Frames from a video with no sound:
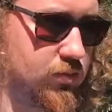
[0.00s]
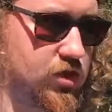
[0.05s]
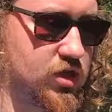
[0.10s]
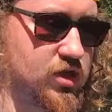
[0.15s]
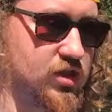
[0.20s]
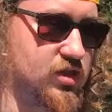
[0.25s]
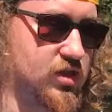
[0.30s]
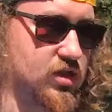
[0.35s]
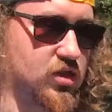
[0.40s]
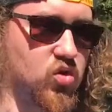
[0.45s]

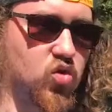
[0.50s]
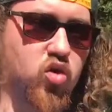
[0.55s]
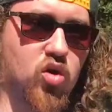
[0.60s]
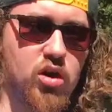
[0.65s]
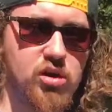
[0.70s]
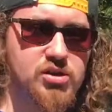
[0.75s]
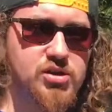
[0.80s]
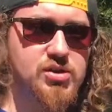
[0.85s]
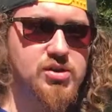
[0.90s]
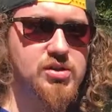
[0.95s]
because it
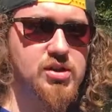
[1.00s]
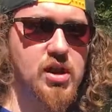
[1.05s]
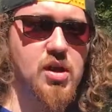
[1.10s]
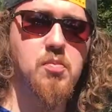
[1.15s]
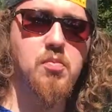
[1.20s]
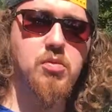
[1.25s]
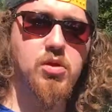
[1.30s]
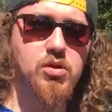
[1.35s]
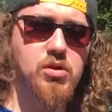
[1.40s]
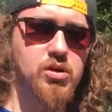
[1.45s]
crunches
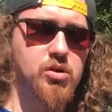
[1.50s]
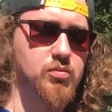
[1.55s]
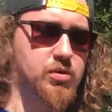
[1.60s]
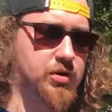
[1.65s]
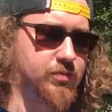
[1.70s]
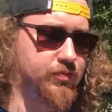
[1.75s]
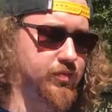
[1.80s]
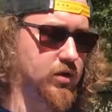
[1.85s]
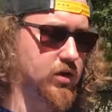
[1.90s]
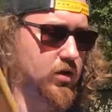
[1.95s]
up a little
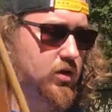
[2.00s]
bit,